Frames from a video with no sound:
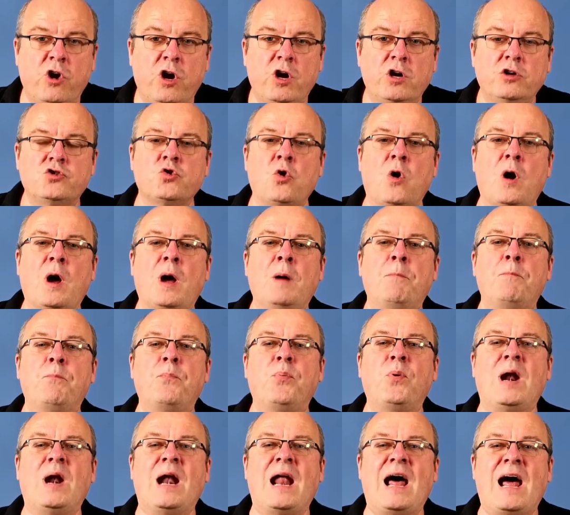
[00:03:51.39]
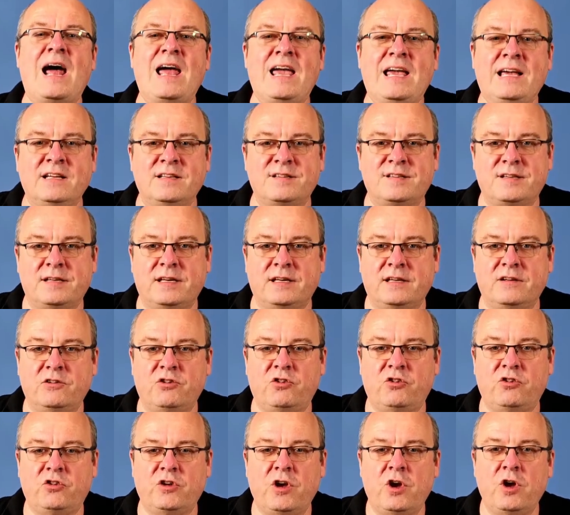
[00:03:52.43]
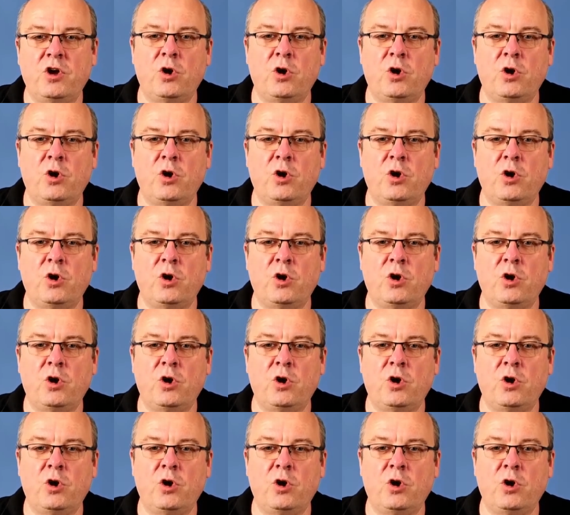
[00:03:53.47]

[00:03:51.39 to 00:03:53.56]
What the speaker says: So applying things,